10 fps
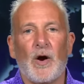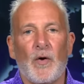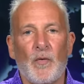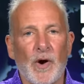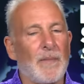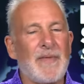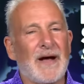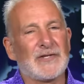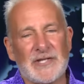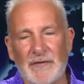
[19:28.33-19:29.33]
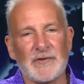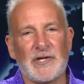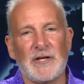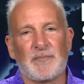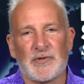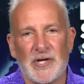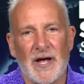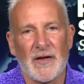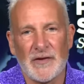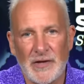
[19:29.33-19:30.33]
We're up now 17%
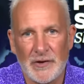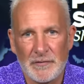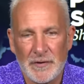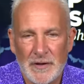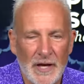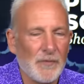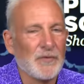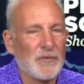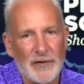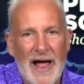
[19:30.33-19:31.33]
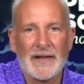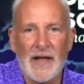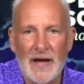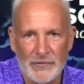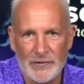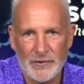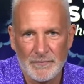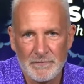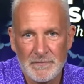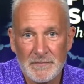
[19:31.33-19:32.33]
on the year. It was flat last year.
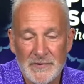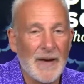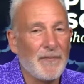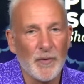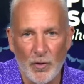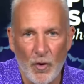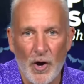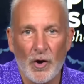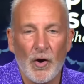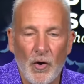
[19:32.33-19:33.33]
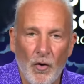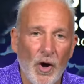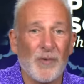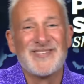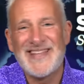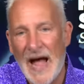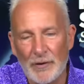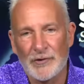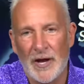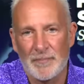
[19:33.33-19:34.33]
Same thing with oil. Oil was
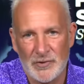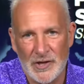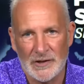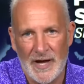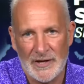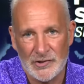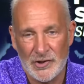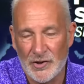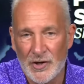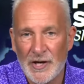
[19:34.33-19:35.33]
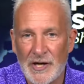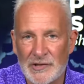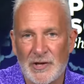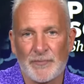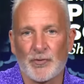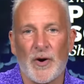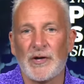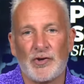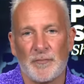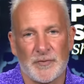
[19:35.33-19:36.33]
down 10% last year. It's up
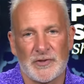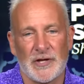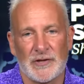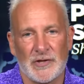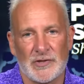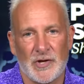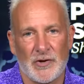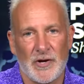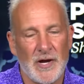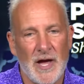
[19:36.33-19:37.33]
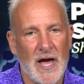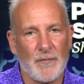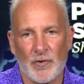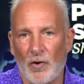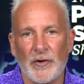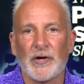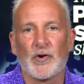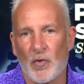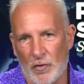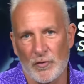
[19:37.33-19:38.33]
22% this year, and we're only a
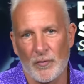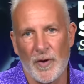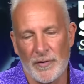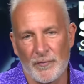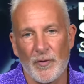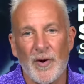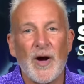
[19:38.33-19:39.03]
quarter of the way through.